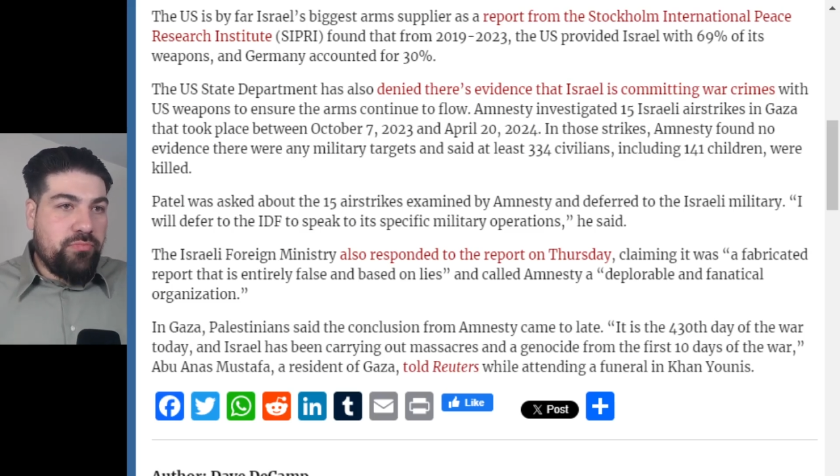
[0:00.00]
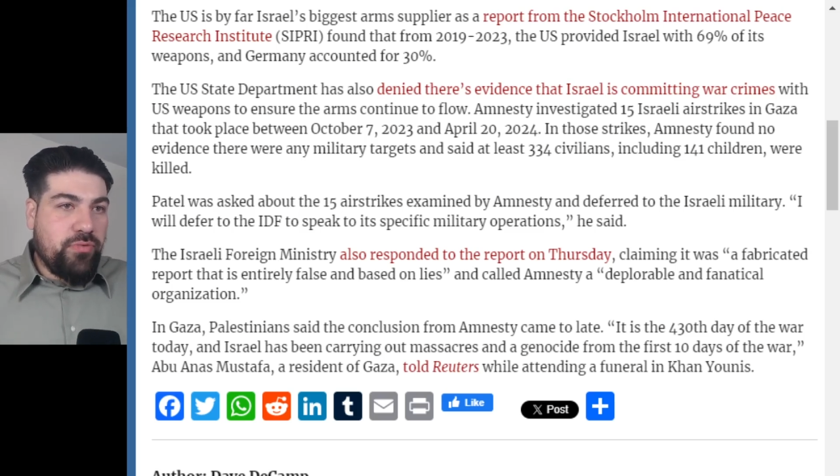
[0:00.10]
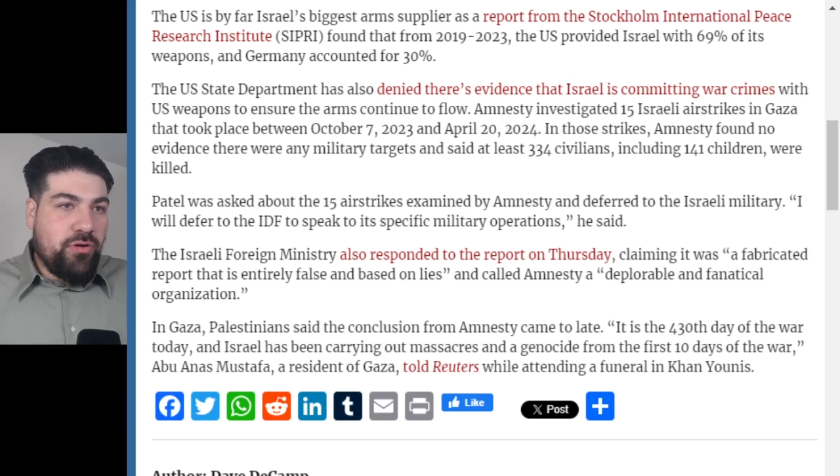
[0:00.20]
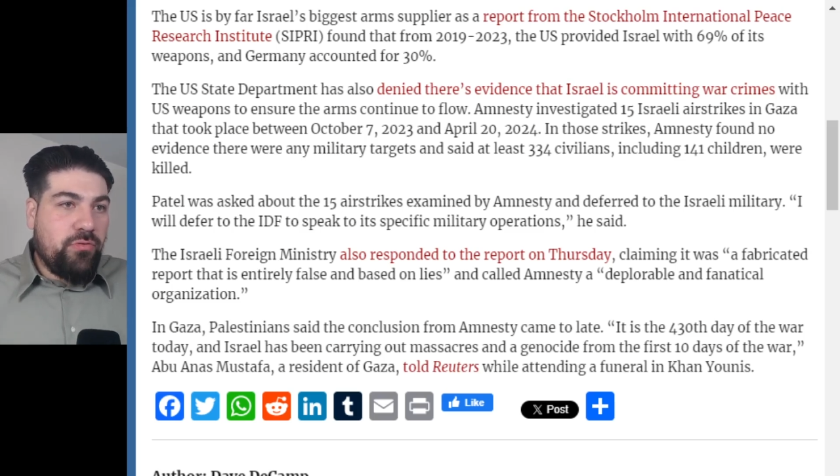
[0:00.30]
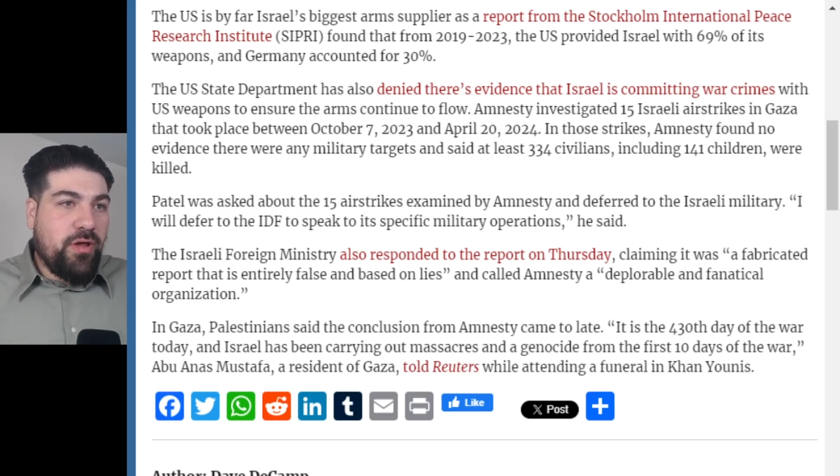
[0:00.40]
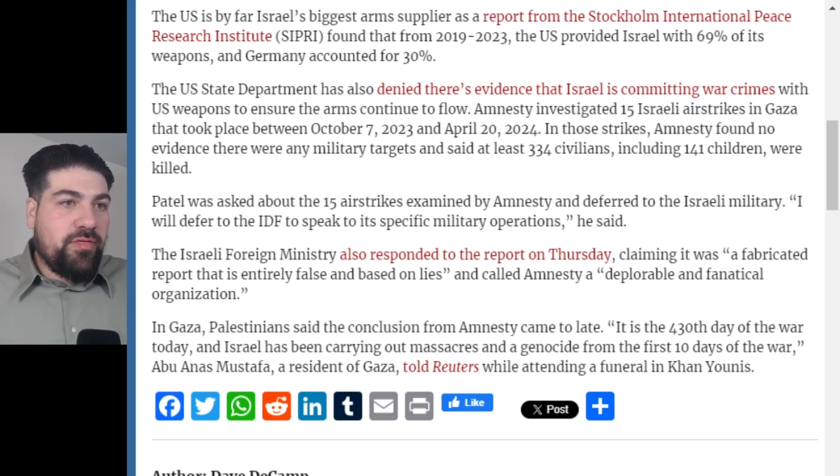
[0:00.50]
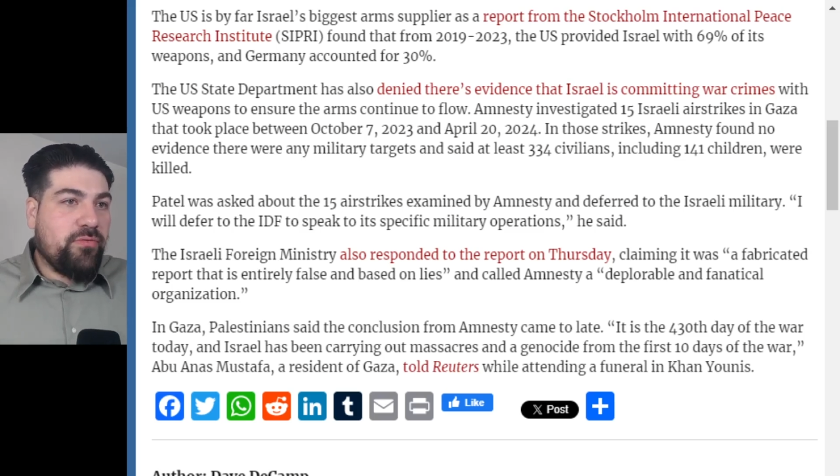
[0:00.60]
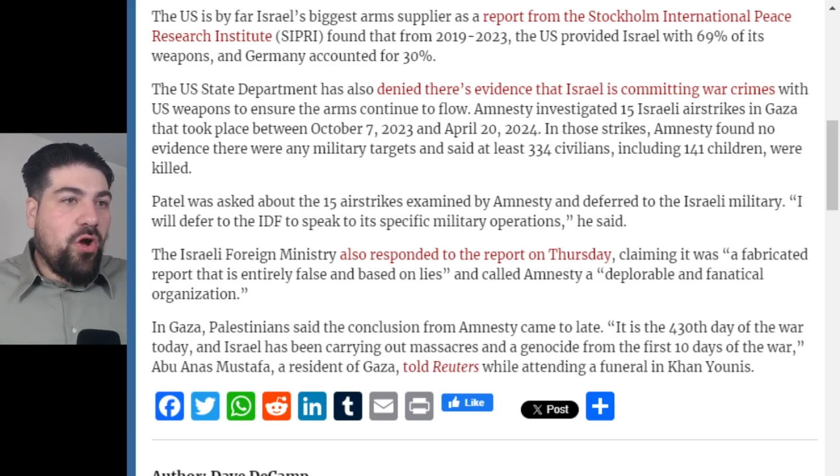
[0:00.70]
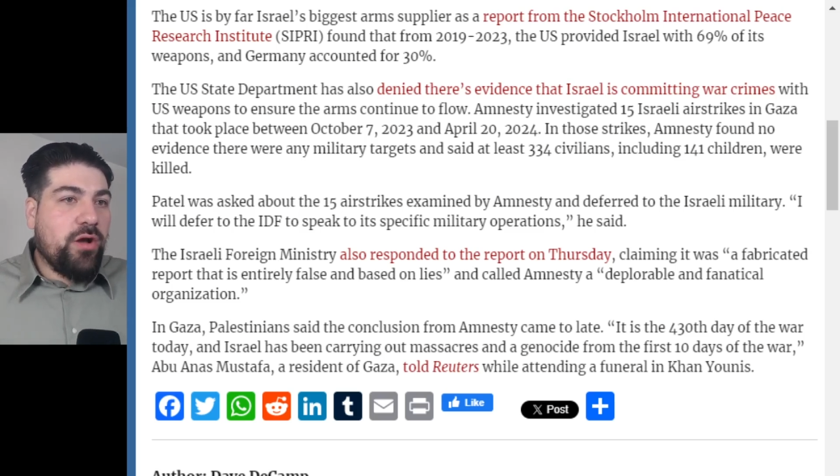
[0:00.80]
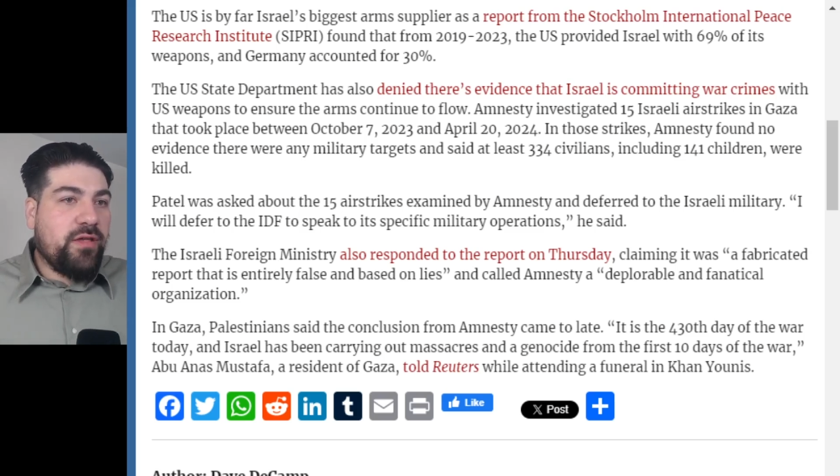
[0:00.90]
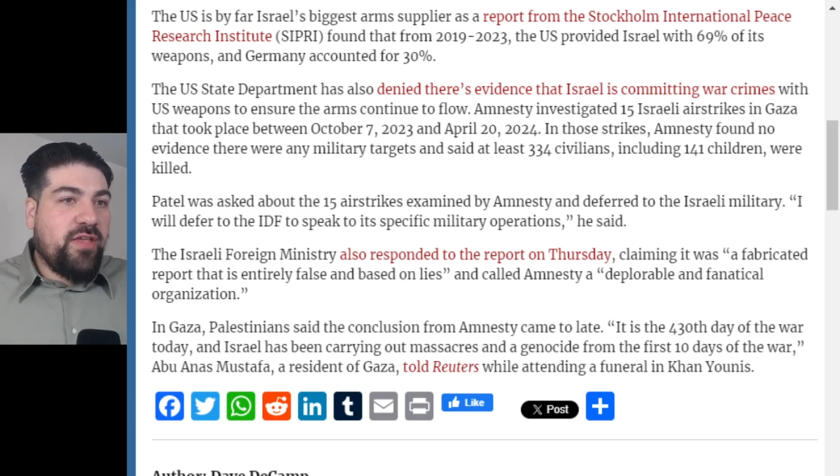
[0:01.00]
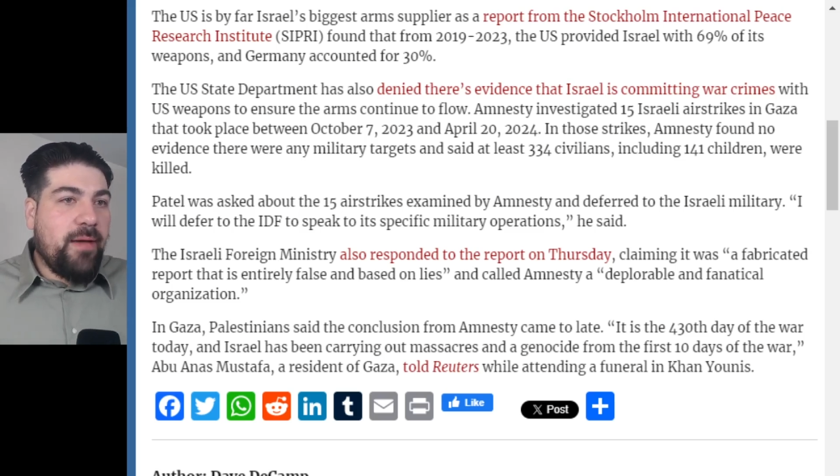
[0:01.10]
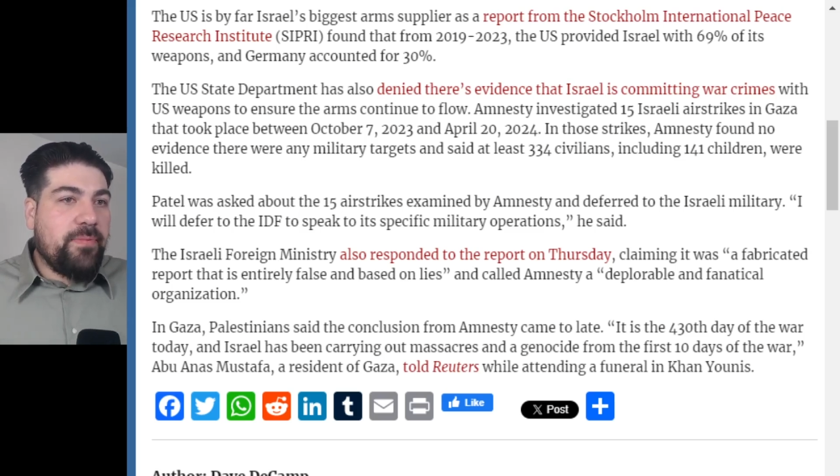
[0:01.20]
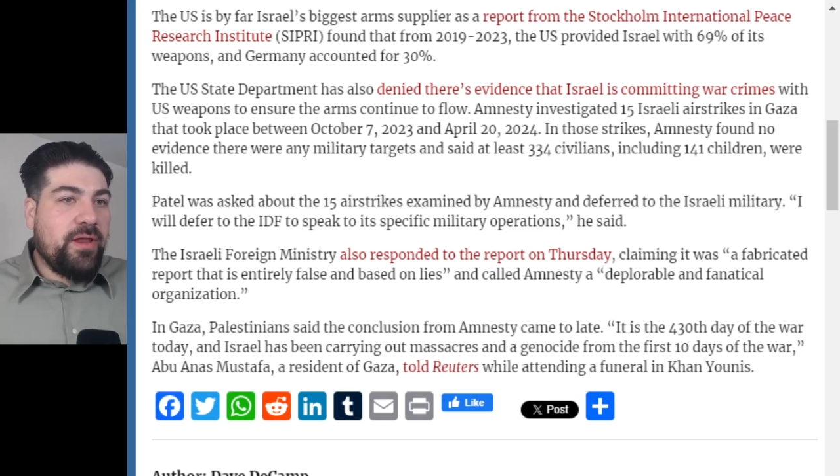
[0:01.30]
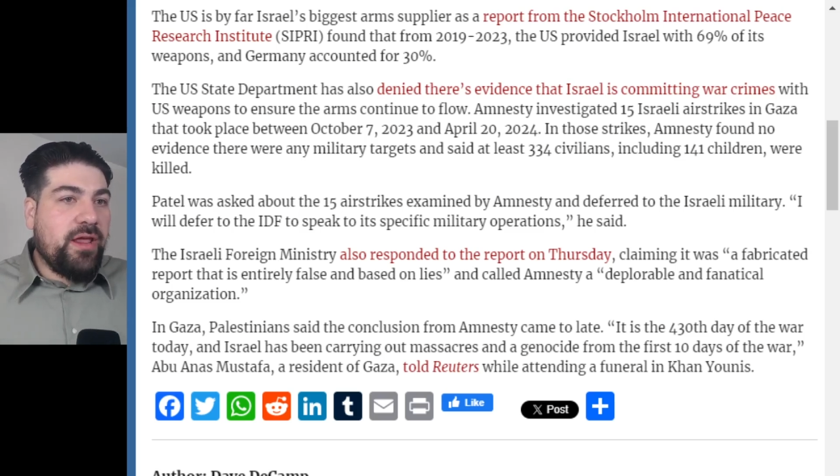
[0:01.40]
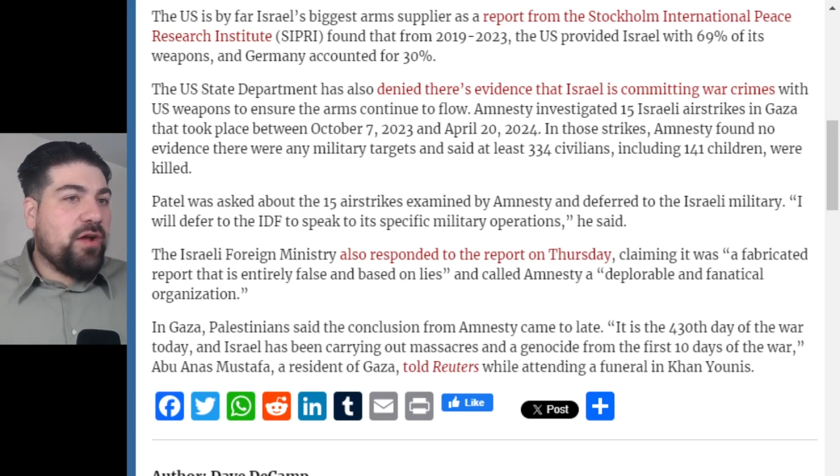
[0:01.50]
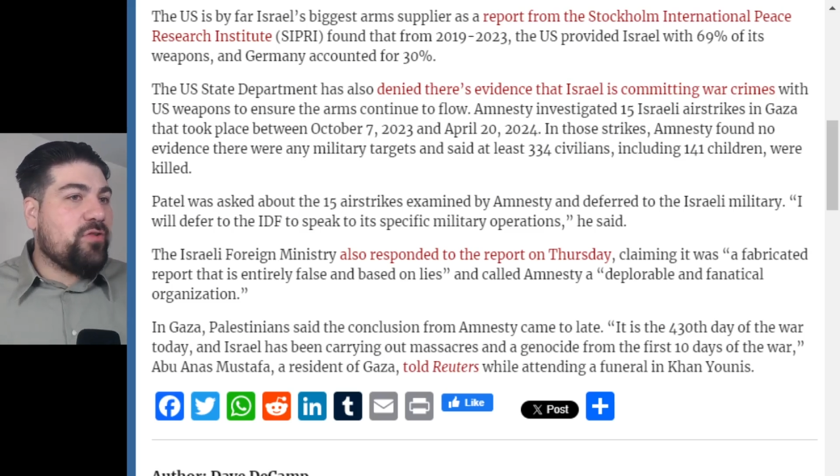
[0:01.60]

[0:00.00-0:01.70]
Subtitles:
nothing wrong is happening here.